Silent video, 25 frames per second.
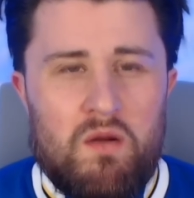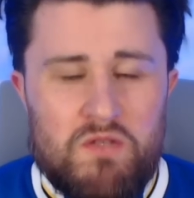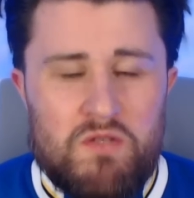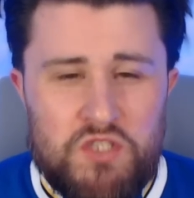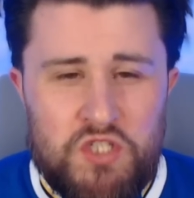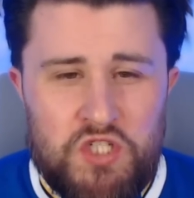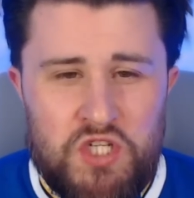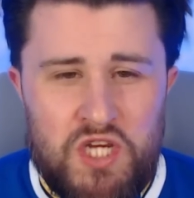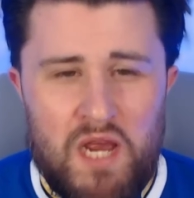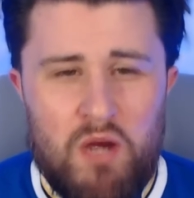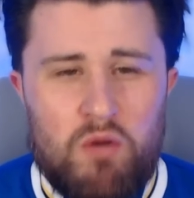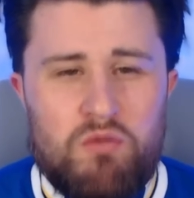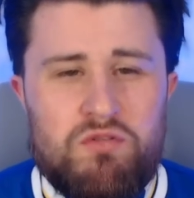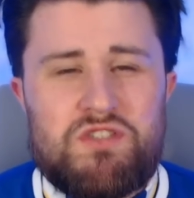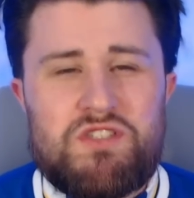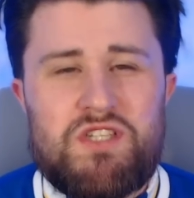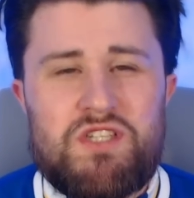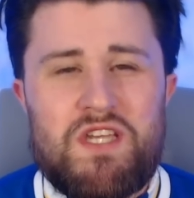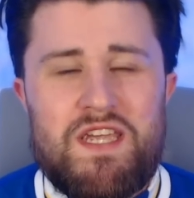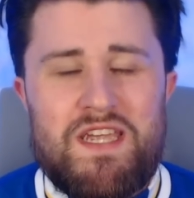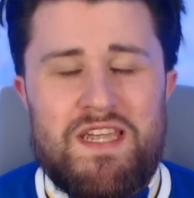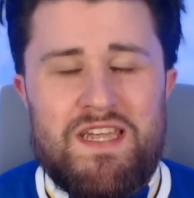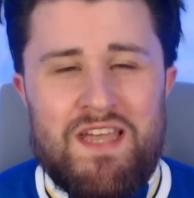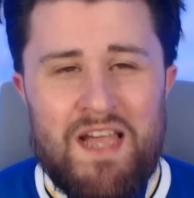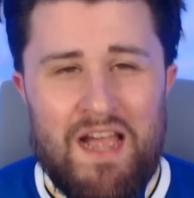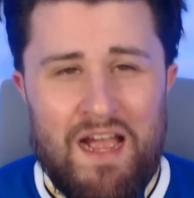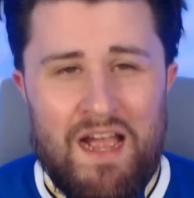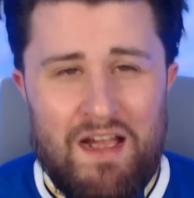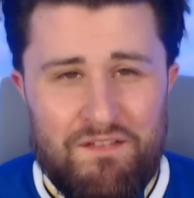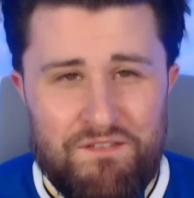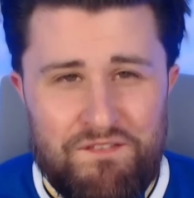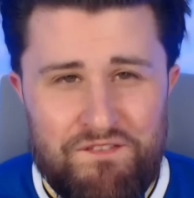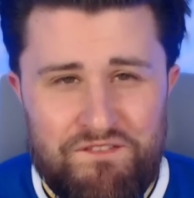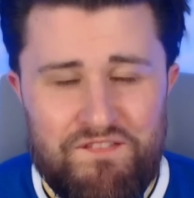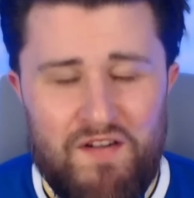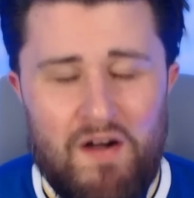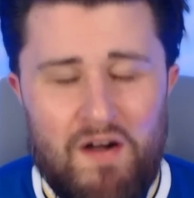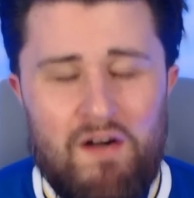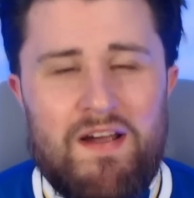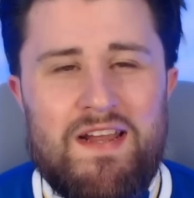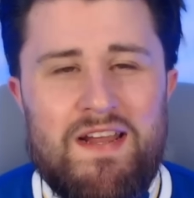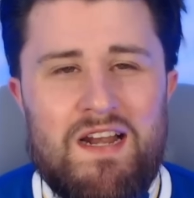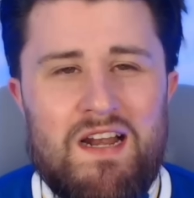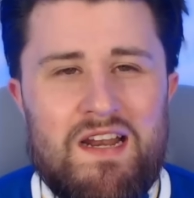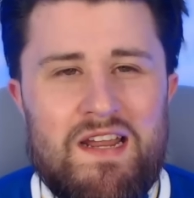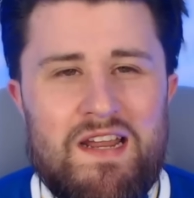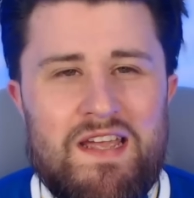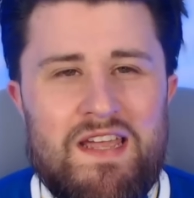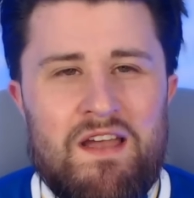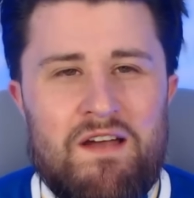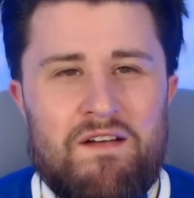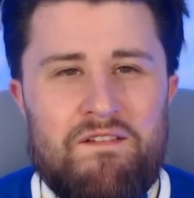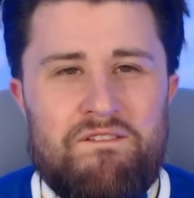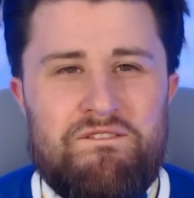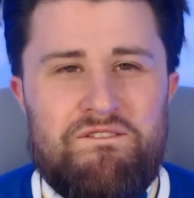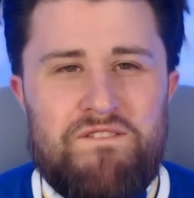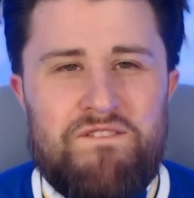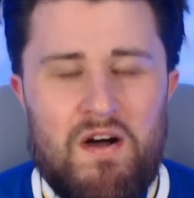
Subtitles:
Chelsea have finally